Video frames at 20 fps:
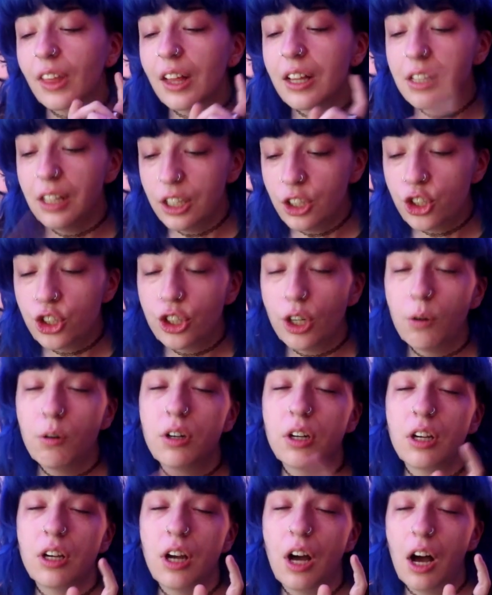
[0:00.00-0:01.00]
This
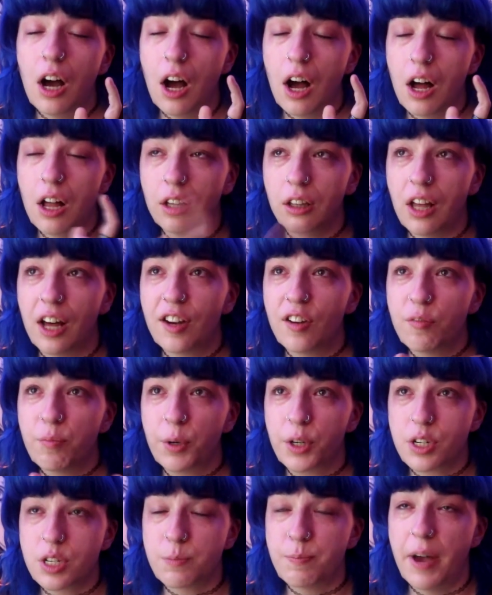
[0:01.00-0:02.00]
showed a lot of
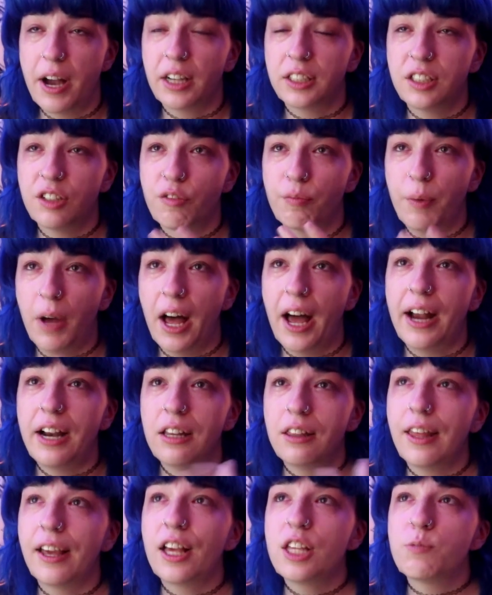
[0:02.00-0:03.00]
perspective
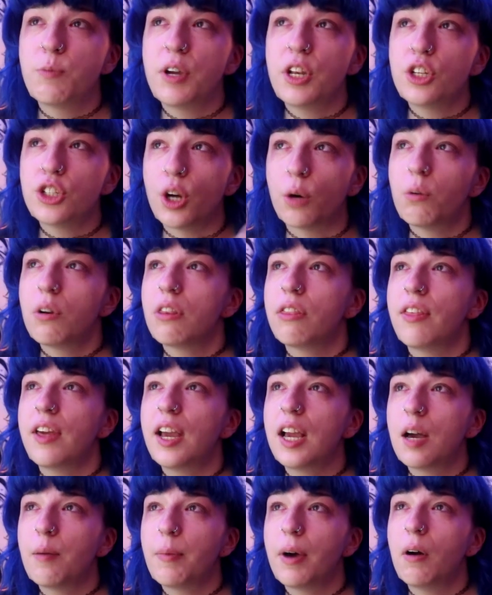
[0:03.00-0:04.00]
behind things we don't
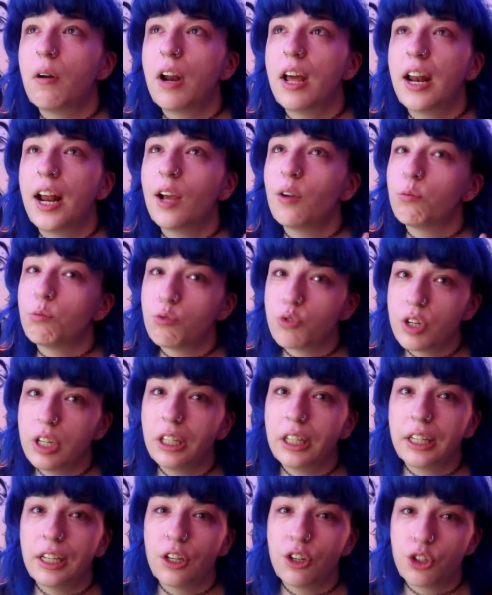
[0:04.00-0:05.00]
think about, and I
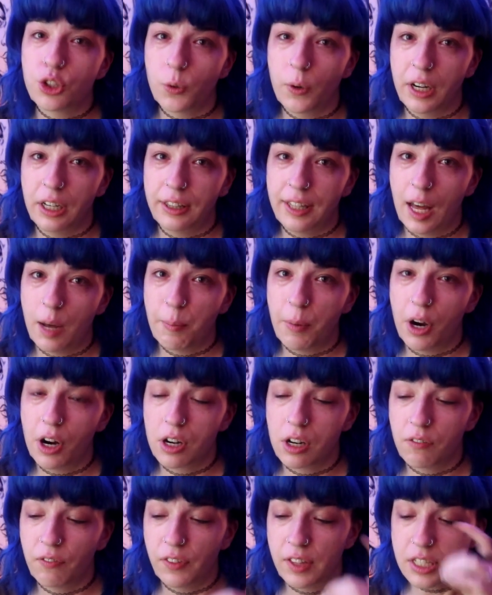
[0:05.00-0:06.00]
really enjoyed that
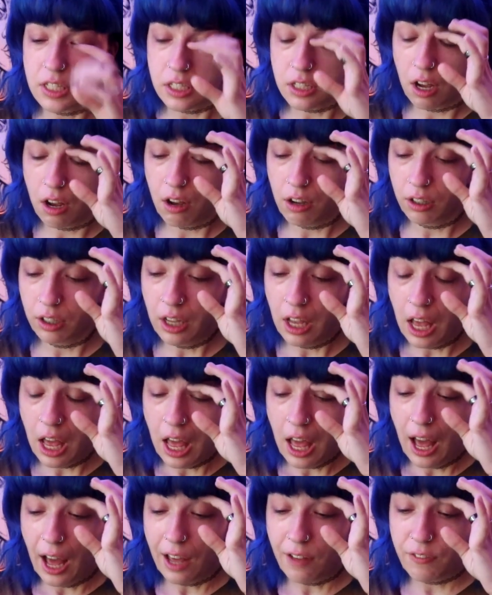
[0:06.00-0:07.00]
part of this song.
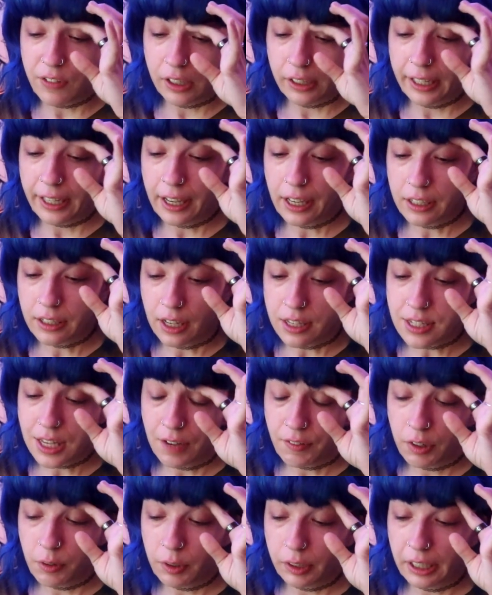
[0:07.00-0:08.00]
I feel like it does
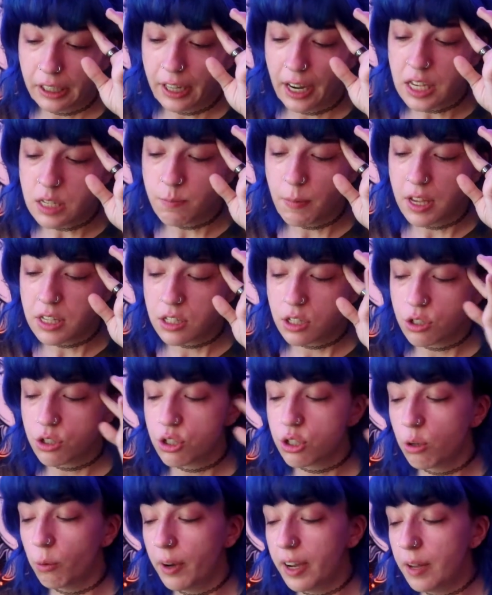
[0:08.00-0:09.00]
have a really nice
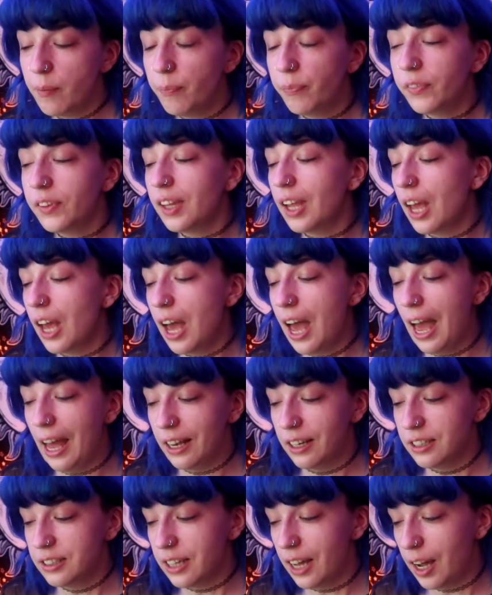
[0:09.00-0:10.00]
message to it,
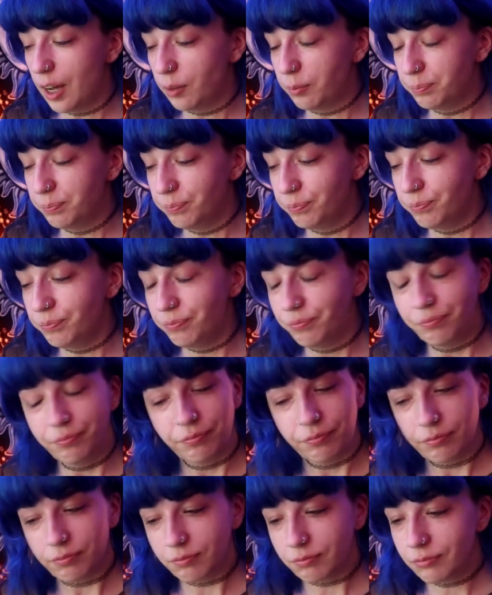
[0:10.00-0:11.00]
and
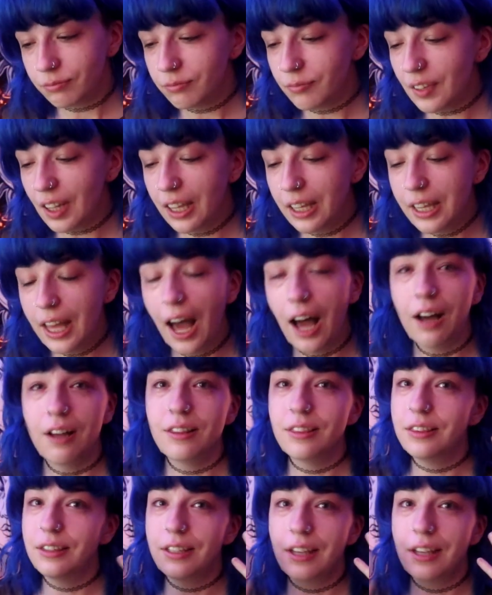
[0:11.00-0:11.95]
yeah.